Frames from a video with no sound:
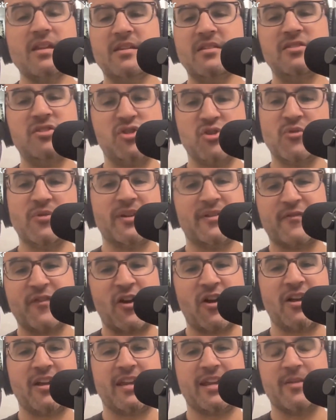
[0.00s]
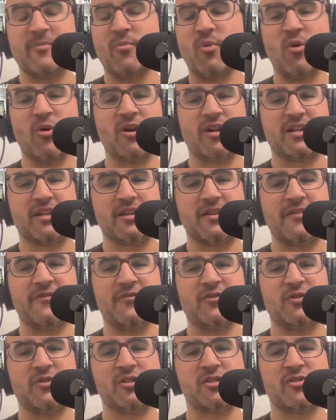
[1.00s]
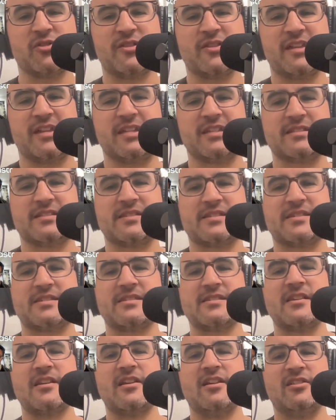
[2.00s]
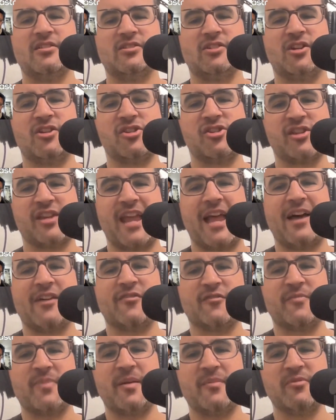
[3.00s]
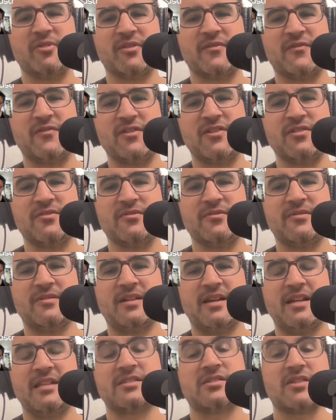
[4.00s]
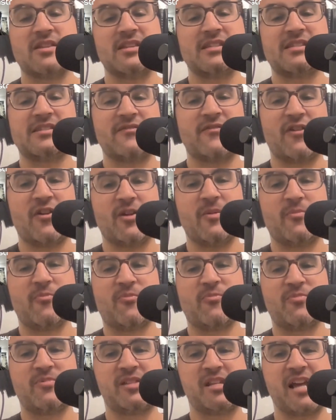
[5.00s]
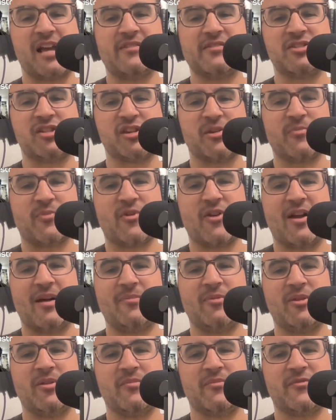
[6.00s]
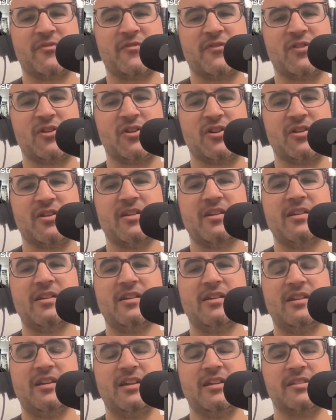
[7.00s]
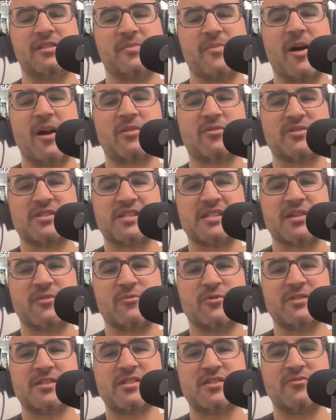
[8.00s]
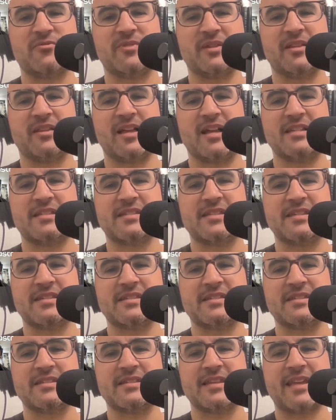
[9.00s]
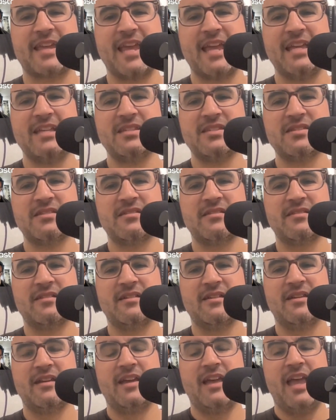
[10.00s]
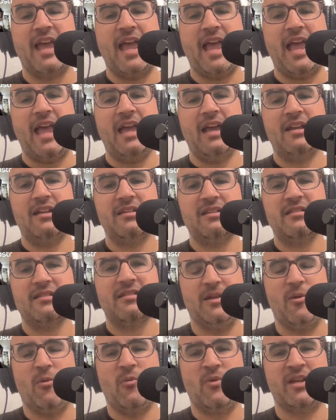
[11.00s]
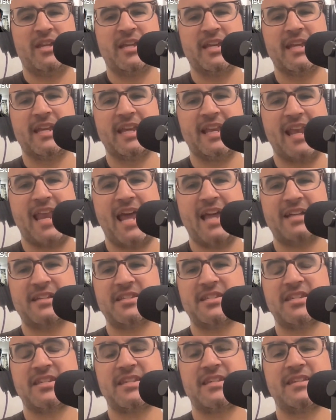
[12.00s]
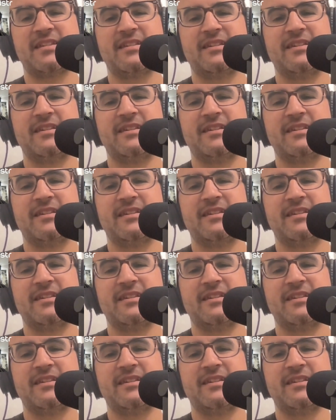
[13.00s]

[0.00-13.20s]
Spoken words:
doing very important and influential things largely out of public view. And so, this is a very challenging problem for a democracy once you realize this is the case. And we can connect